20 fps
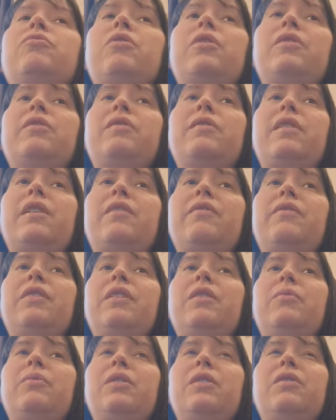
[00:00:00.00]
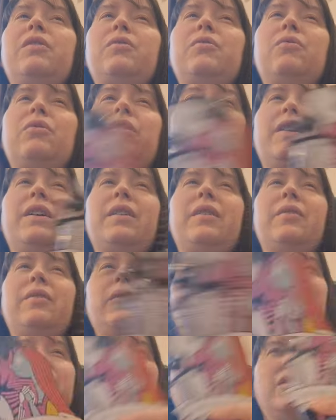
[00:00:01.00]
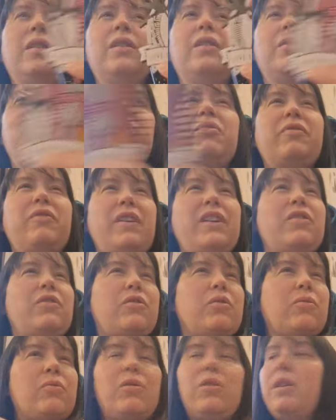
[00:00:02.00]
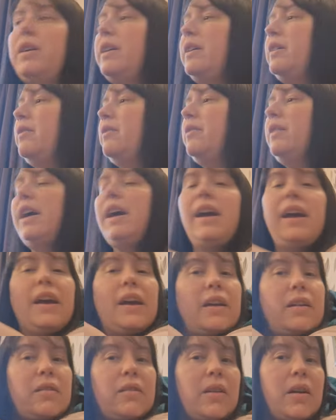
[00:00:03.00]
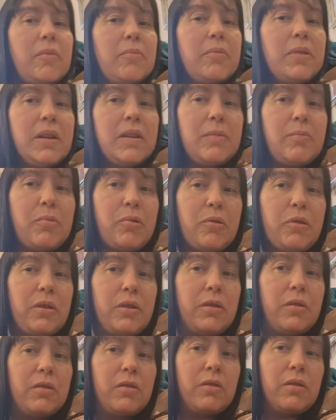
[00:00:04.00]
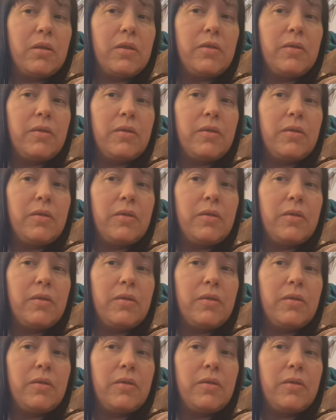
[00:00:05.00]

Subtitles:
Road, Southend, where they do like their professional hair company's products. Yeah.